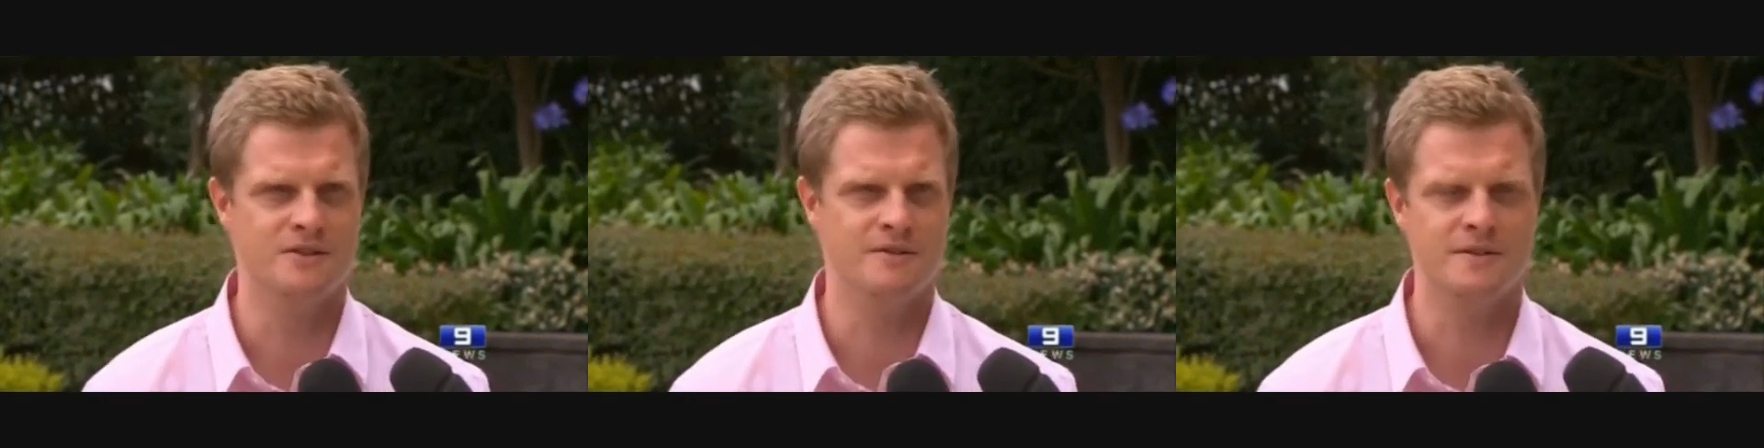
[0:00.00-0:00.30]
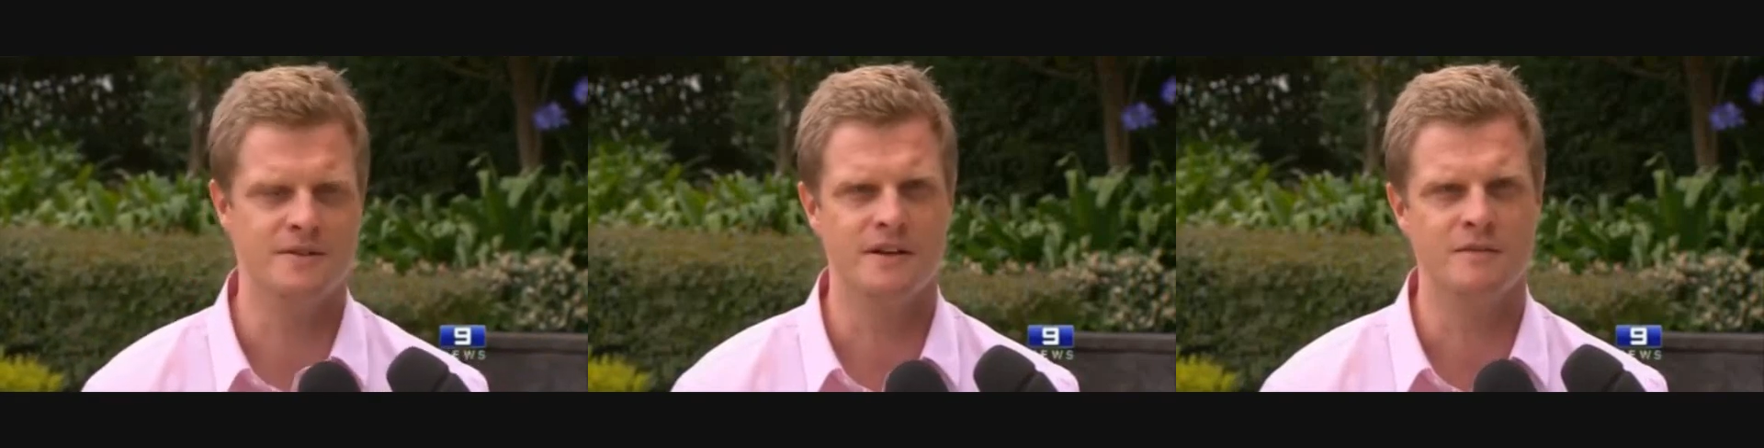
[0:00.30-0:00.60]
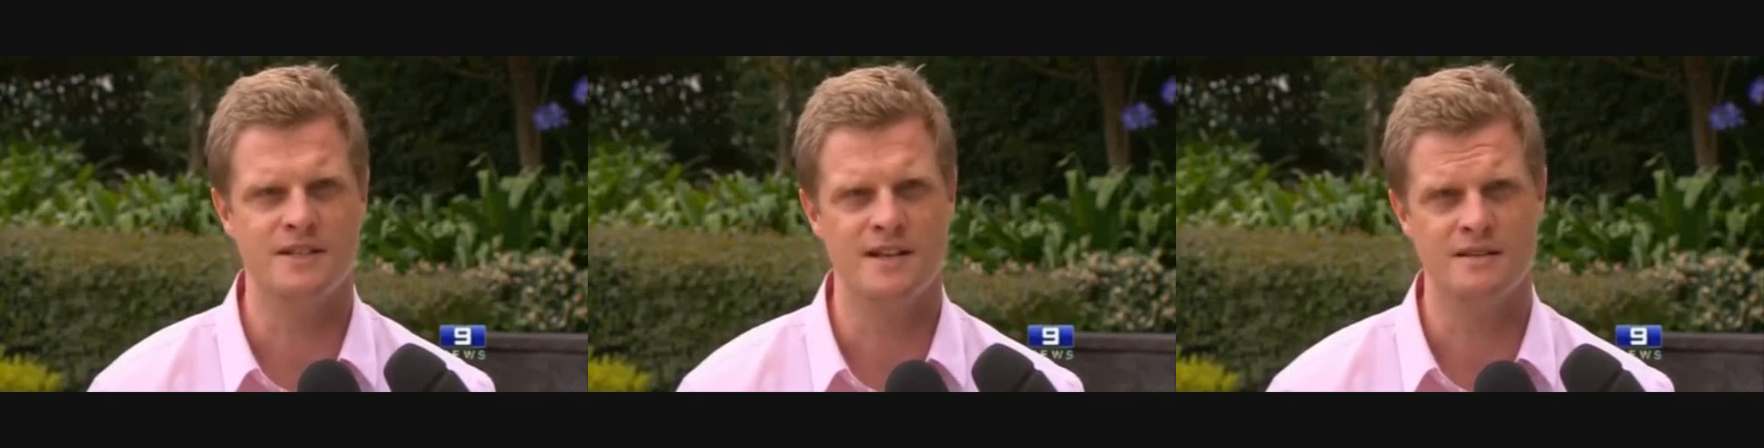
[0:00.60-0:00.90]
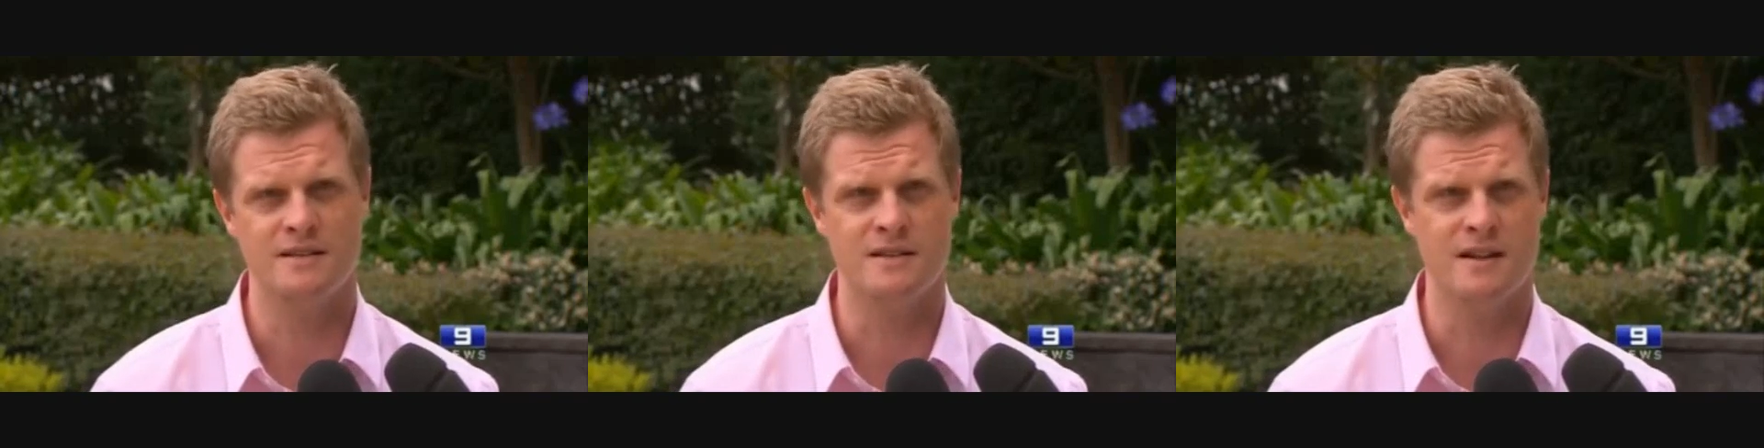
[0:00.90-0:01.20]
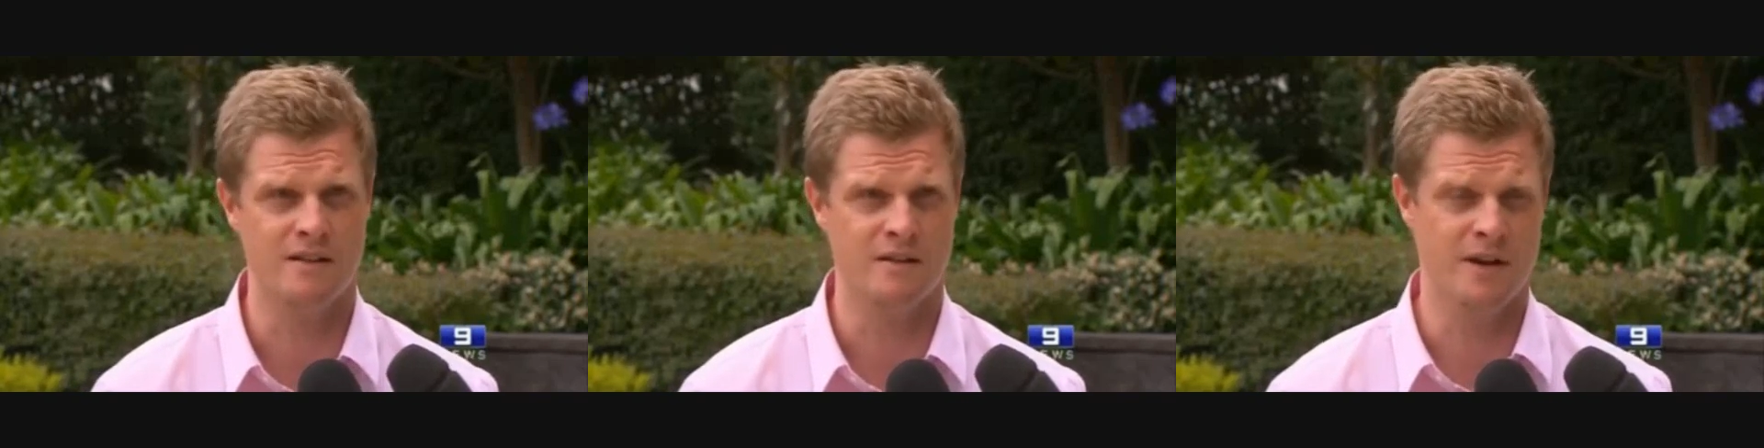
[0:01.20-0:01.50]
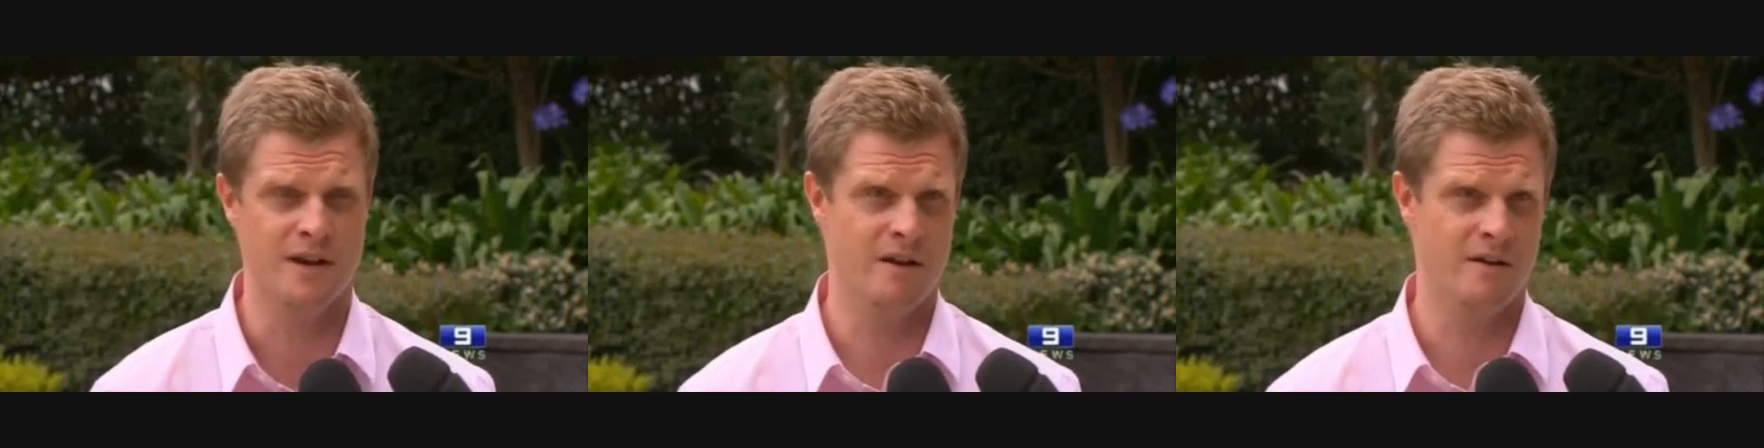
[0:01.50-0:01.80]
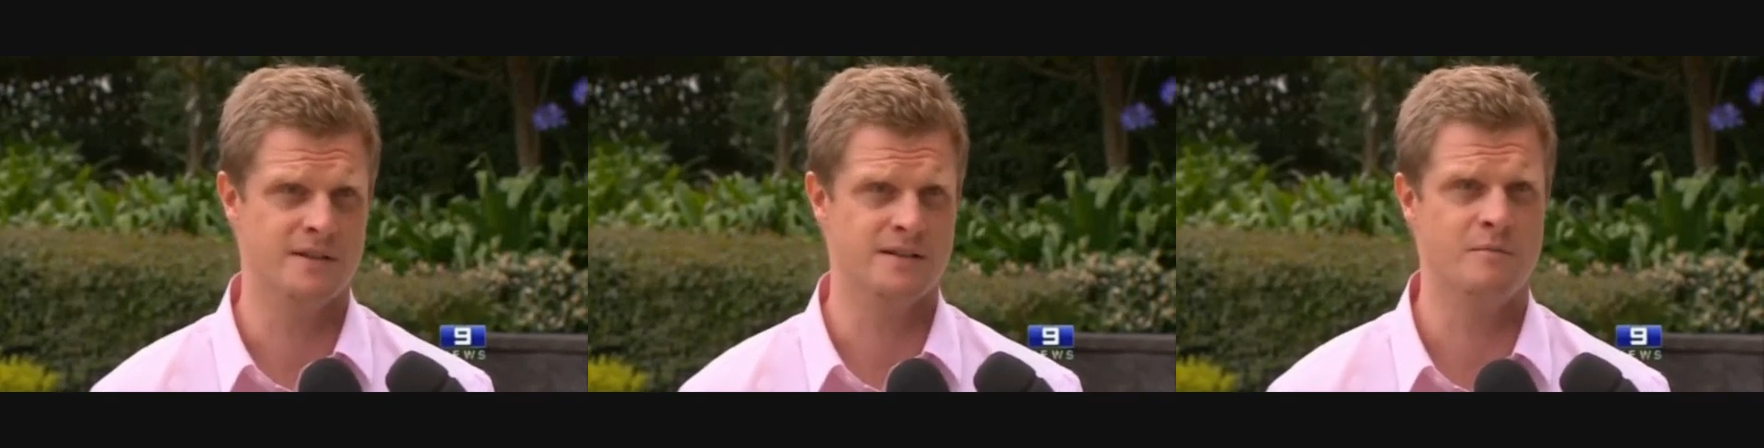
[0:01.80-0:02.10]
to do in the circumstances now that we
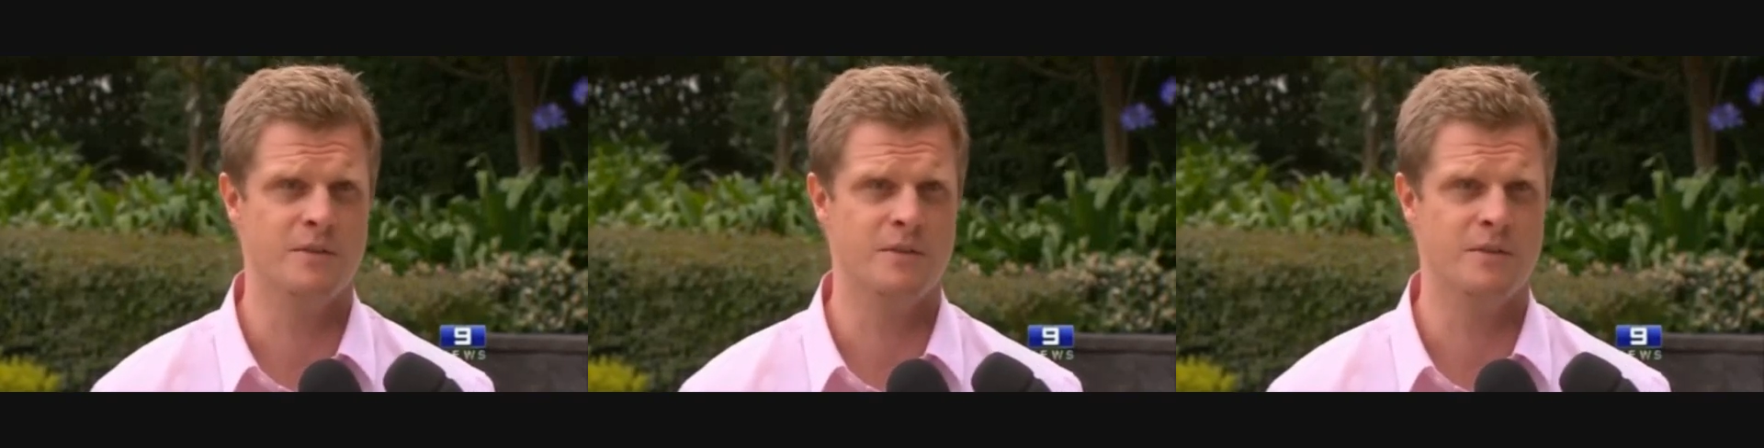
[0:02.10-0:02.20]
know that some